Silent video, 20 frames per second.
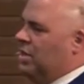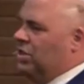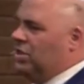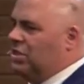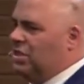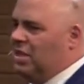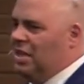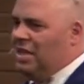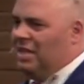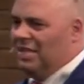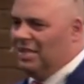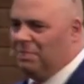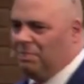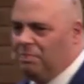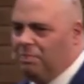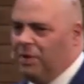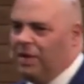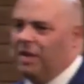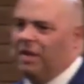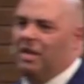just this
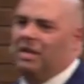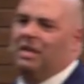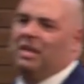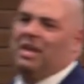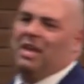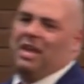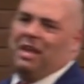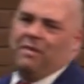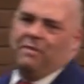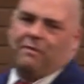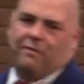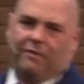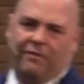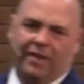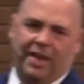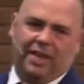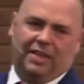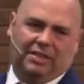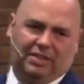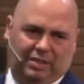big
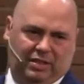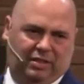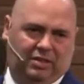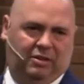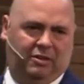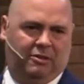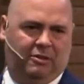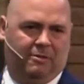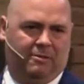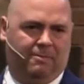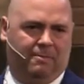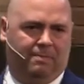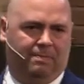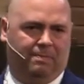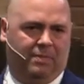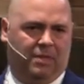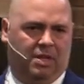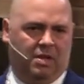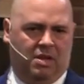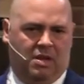event.
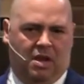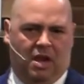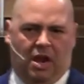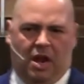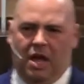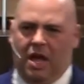And